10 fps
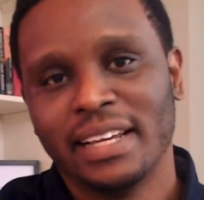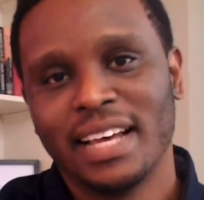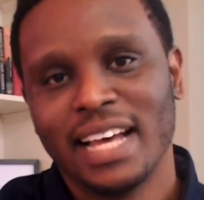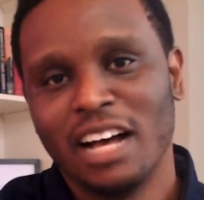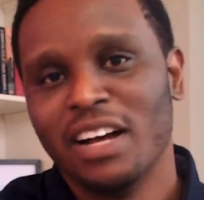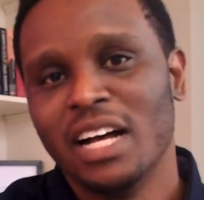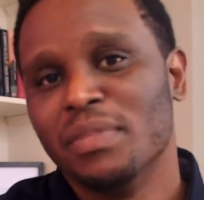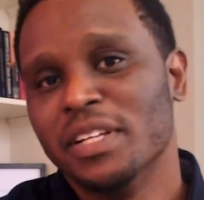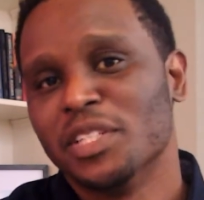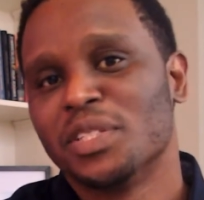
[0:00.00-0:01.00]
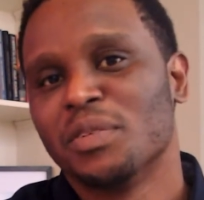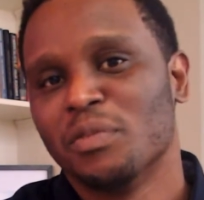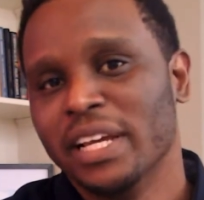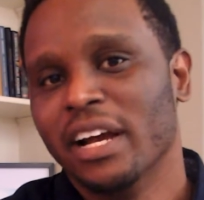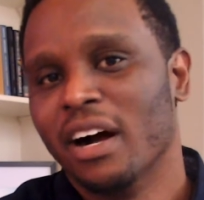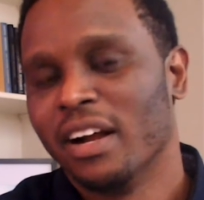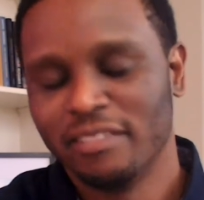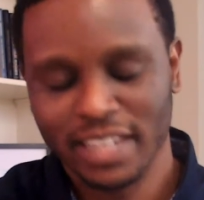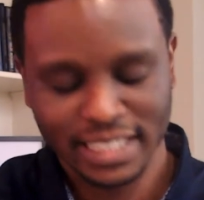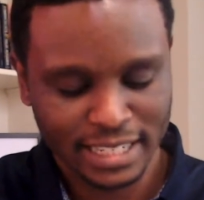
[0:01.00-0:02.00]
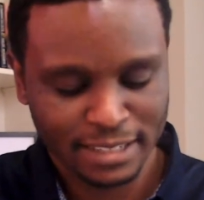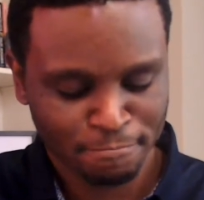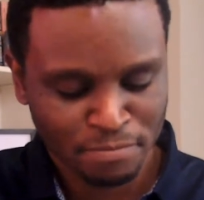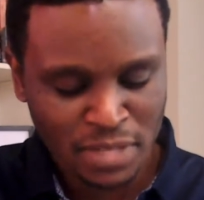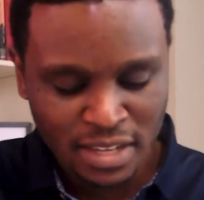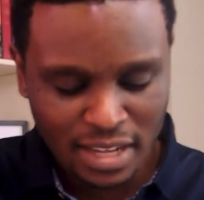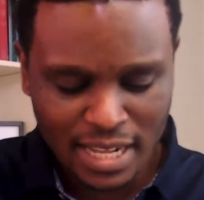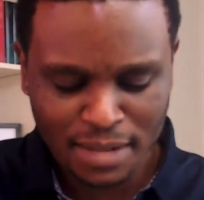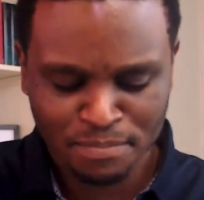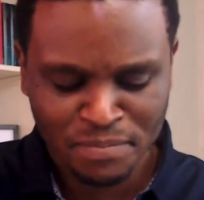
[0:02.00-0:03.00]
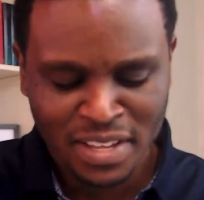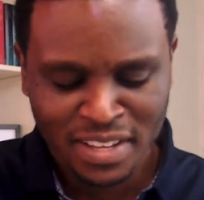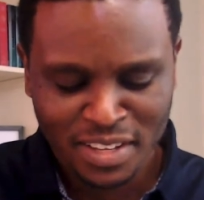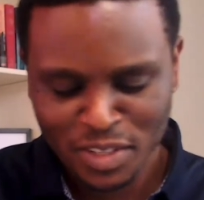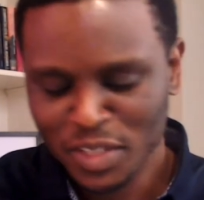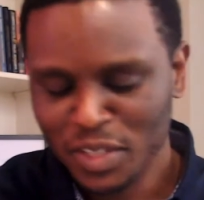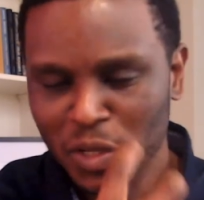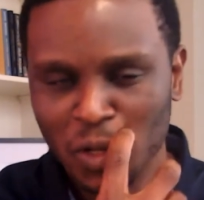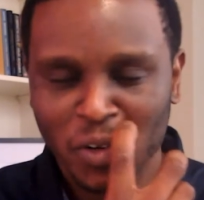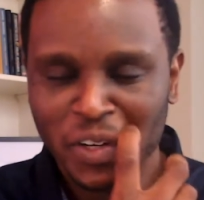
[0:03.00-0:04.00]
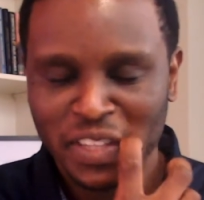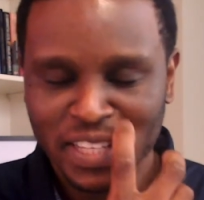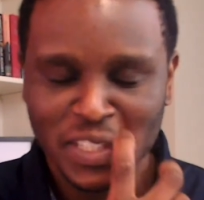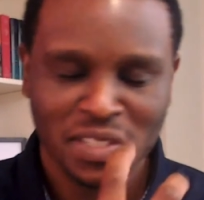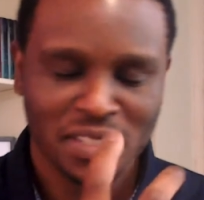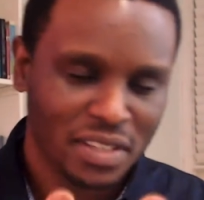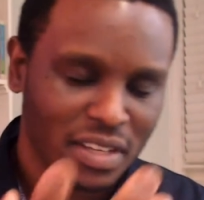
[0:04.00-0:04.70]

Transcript: how helpless we are right now. One of the things